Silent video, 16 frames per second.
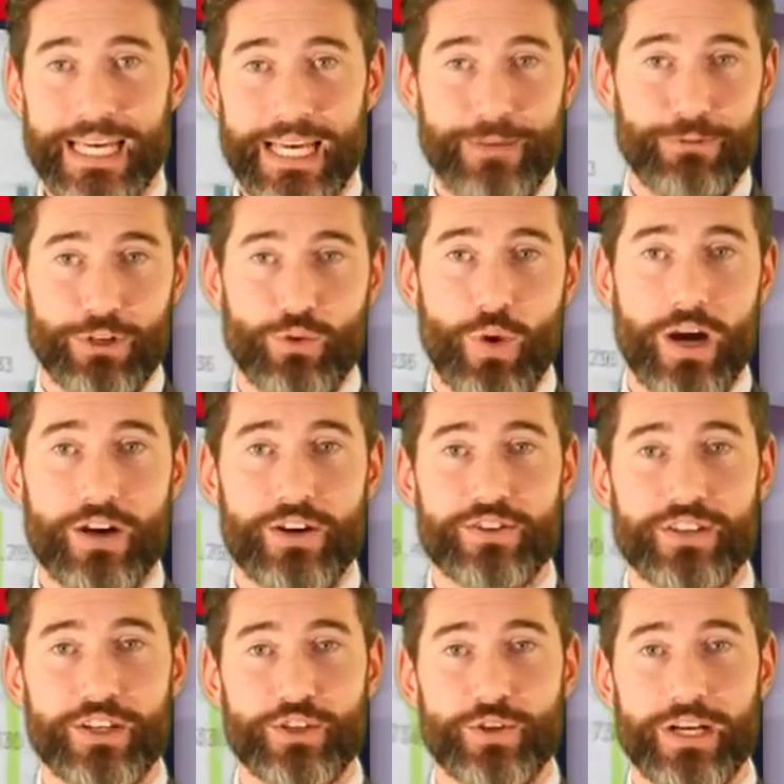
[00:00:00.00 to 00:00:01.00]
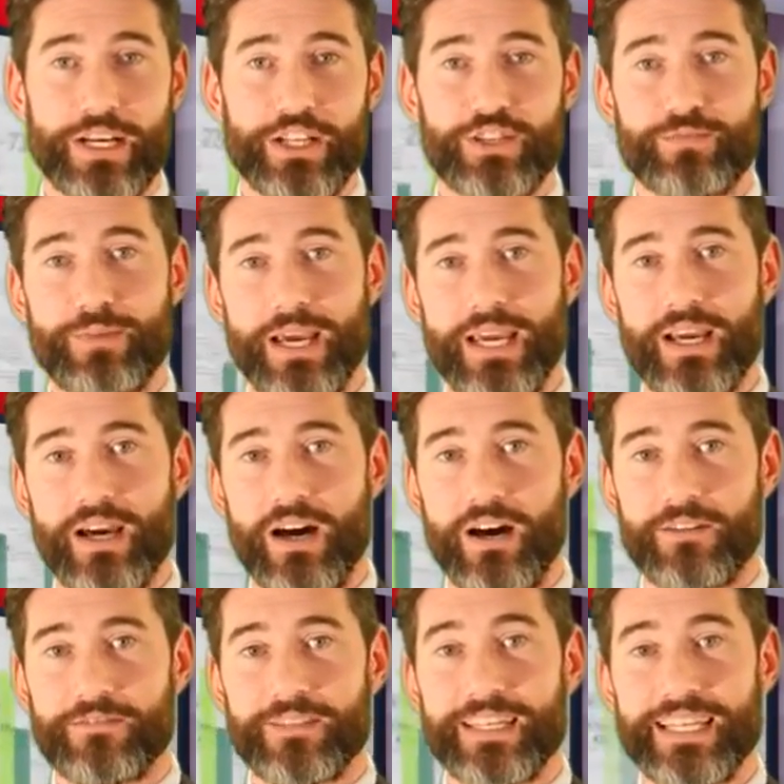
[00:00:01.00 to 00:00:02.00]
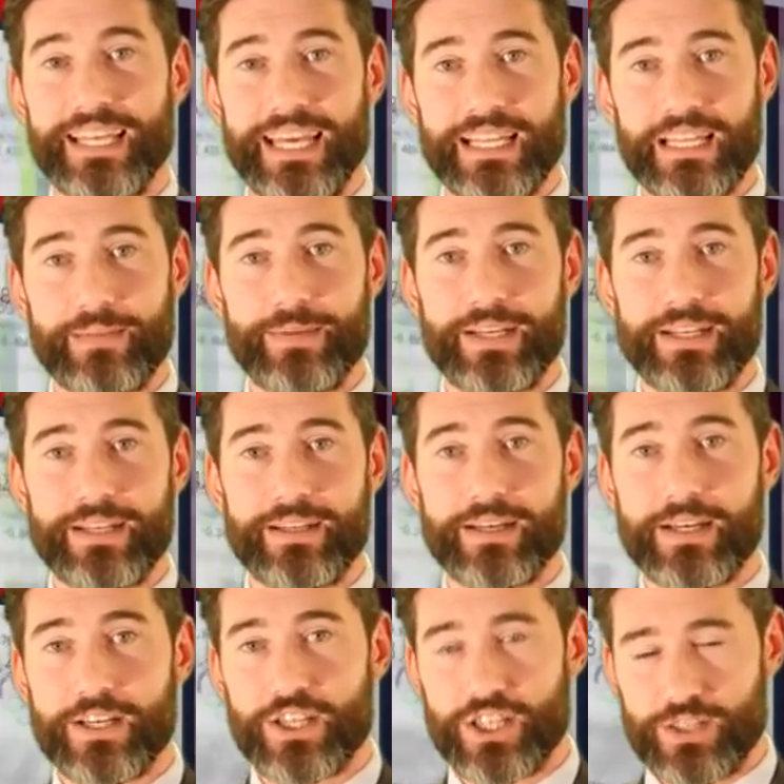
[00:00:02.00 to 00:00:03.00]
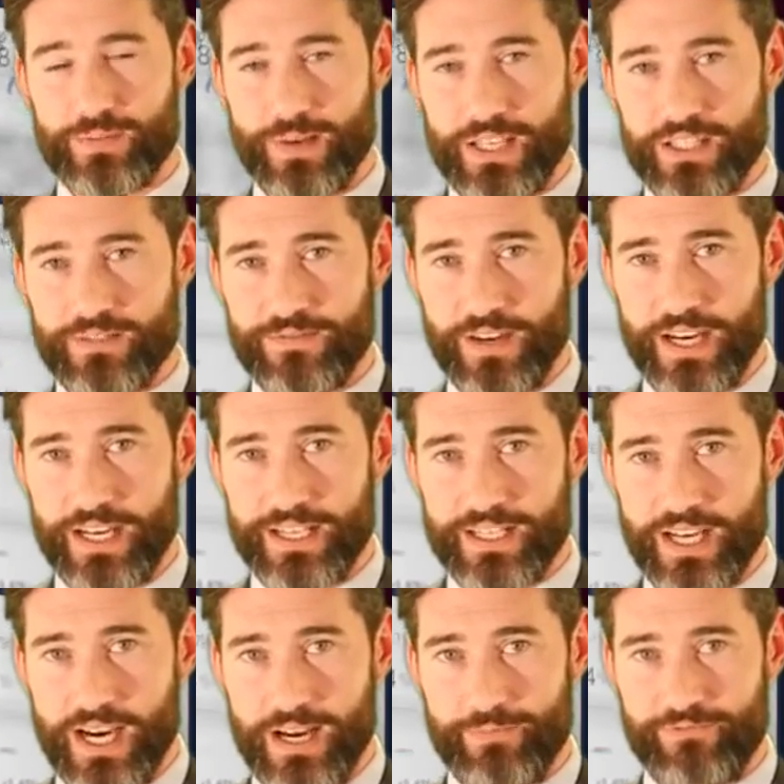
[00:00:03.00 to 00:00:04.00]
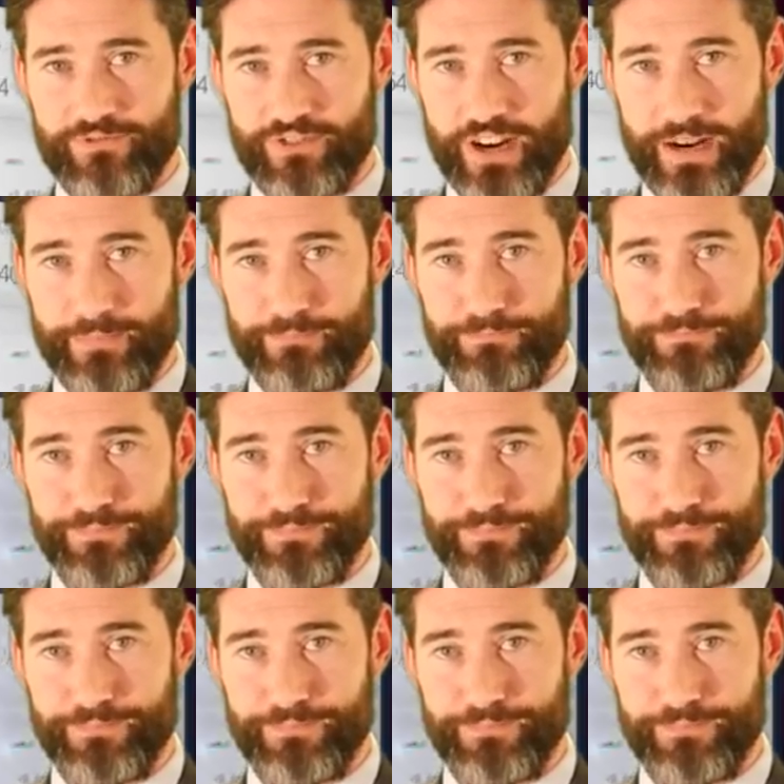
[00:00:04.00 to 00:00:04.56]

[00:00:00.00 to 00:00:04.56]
It requires that trades pay off in a limited, specified time frame,